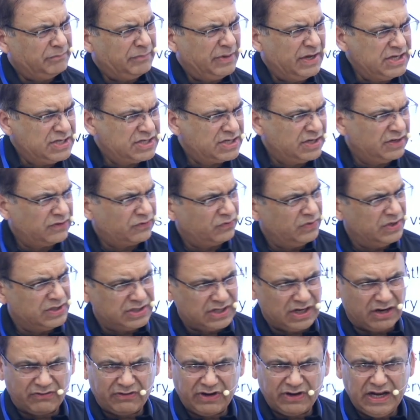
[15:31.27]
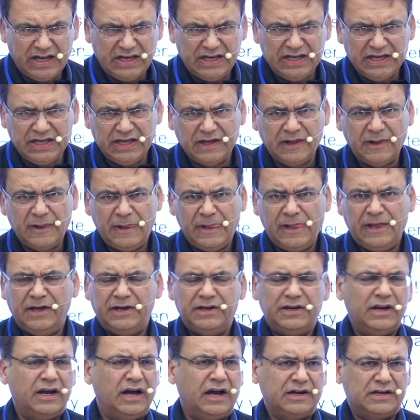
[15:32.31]
patients which are really
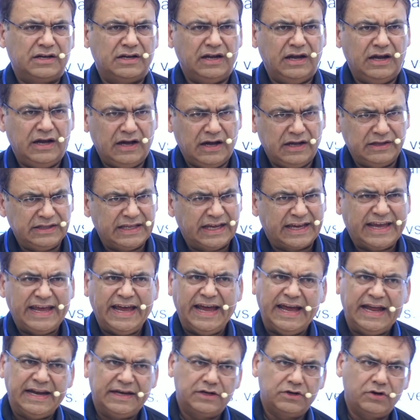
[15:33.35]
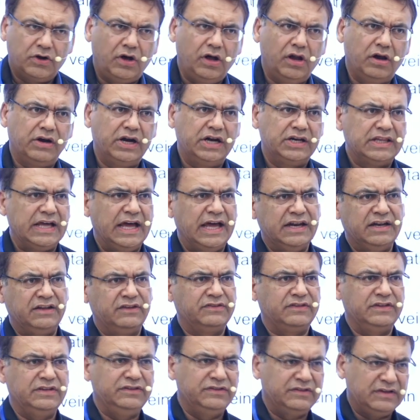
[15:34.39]
not, they can't tolerate the
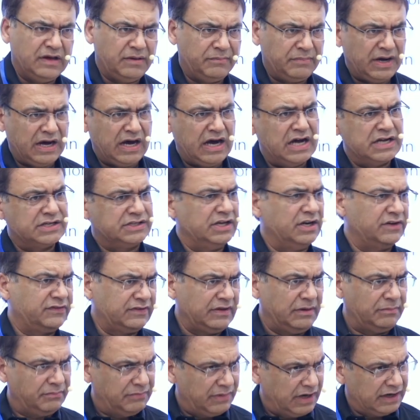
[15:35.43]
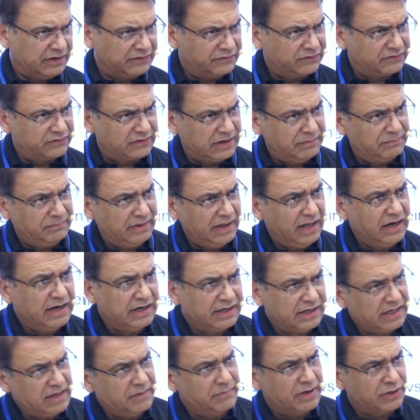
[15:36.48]
anesthesia much or some
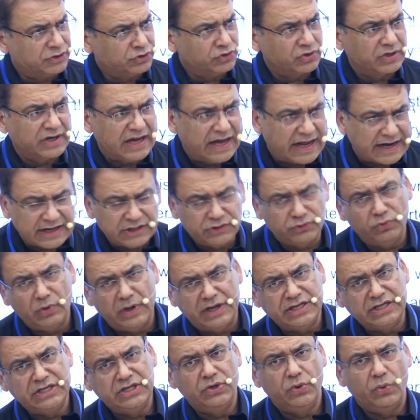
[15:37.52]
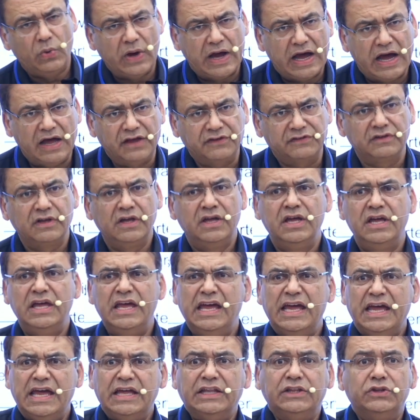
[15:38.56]
instability, but you gotta do a EUS,
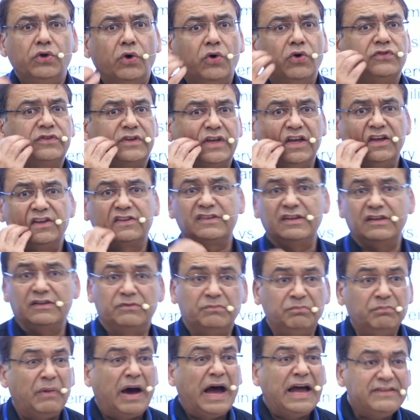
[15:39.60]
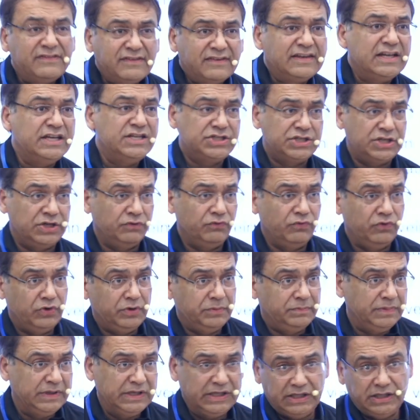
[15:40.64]
in those cases, my station
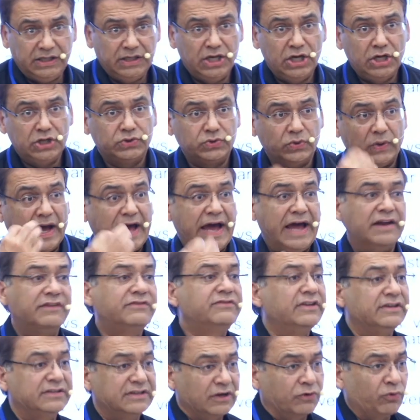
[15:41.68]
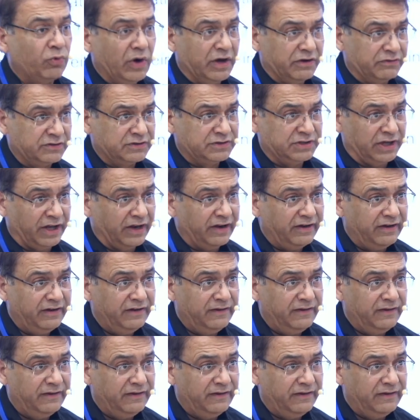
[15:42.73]
would be to answer the question,